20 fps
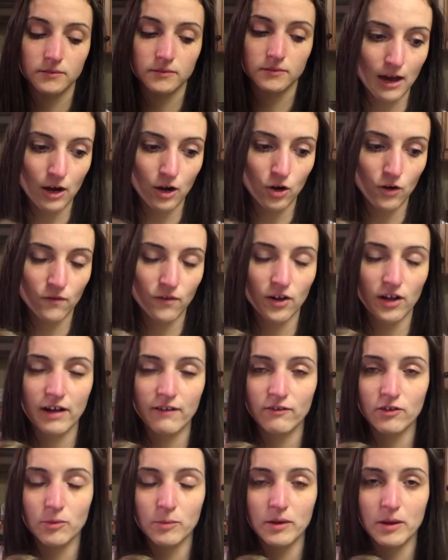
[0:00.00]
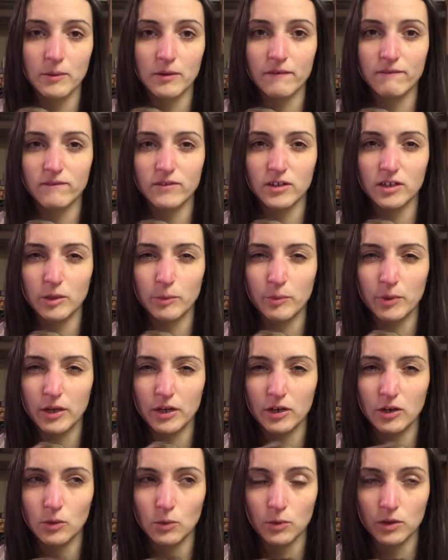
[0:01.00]
I don't know if I'll ever be able to fully put
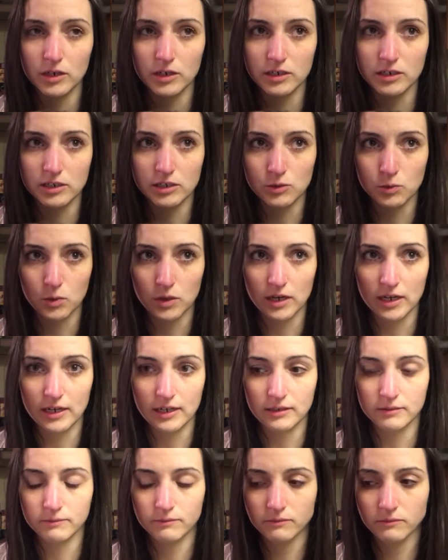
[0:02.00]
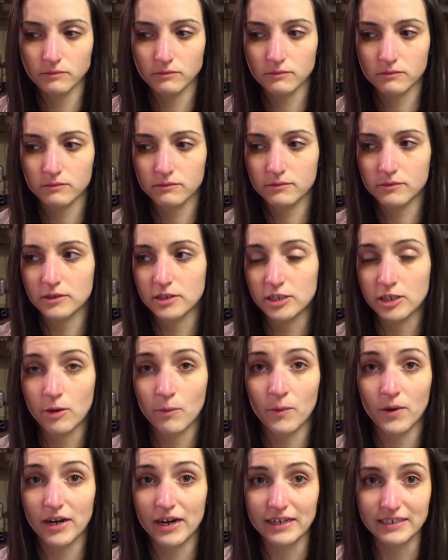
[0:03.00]
into words what
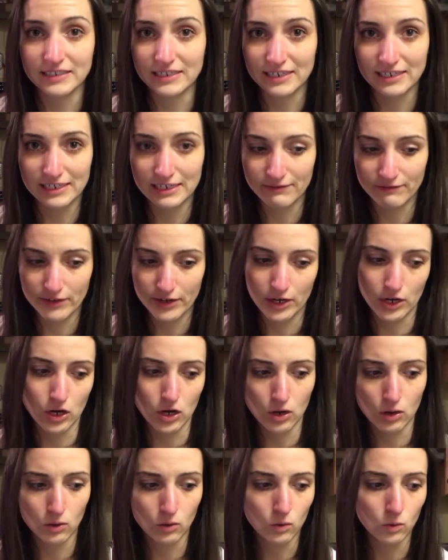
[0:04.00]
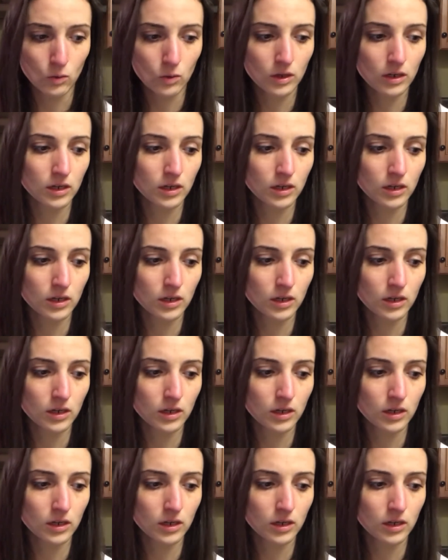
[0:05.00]
someone I didn't even know.